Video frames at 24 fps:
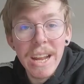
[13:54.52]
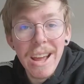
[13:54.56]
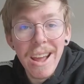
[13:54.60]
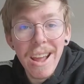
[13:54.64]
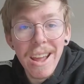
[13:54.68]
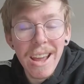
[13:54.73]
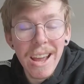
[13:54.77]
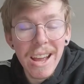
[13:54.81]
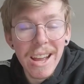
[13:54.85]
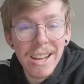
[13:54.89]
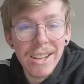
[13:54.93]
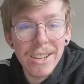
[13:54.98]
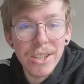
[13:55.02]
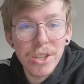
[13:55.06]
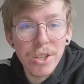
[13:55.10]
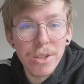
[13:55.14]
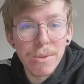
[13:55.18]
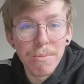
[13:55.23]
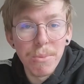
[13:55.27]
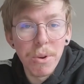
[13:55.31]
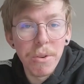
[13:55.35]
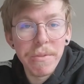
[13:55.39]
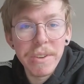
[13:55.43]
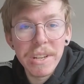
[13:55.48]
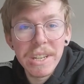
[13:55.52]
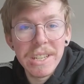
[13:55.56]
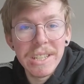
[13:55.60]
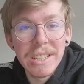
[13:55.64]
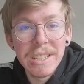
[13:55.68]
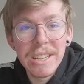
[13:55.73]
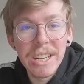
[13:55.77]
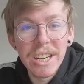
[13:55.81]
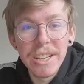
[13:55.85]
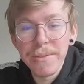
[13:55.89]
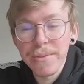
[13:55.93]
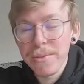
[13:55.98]
day and some more
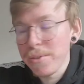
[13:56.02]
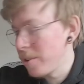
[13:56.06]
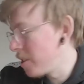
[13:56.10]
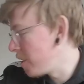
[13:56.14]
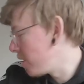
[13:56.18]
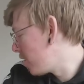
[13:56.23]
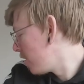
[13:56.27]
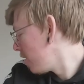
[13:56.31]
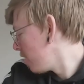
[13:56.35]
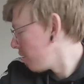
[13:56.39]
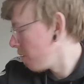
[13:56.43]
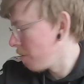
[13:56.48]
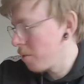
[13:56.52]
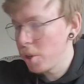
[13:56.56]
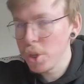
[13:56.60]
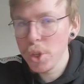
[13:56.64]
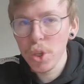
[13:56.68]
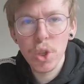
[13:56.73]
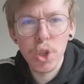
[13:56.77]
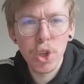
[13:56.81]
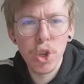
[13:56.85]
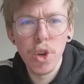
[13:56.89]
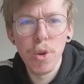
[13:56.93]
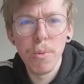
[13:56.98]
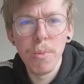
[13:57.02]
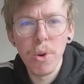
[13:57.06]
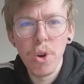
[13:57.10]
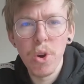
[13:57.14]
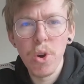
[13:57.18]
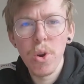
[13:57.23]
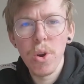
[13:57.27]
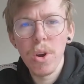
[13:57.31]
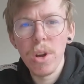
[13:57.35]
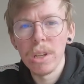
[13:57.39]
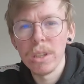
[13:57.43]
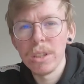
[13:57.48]
Vinted deliveries. So I've got two
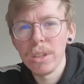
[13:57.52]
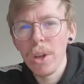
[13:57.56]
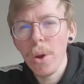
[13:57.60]
more.